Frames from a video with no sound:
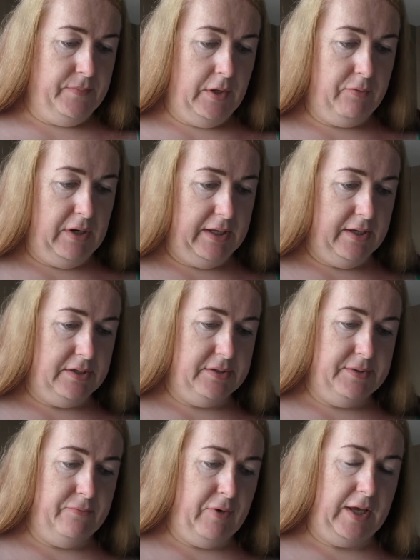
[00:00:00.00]
I really can't
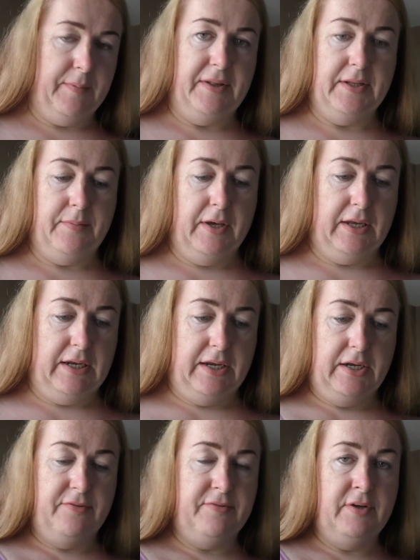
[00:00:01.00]
recommend them highly
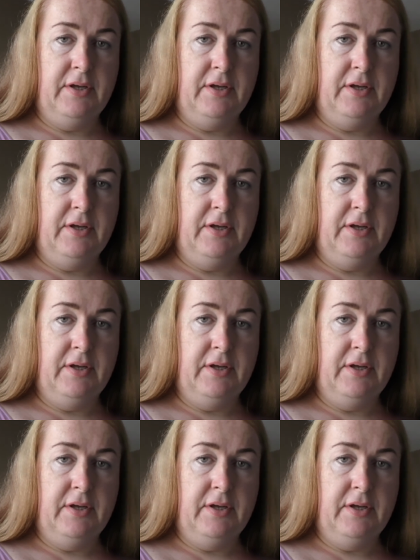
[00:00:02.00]
enough.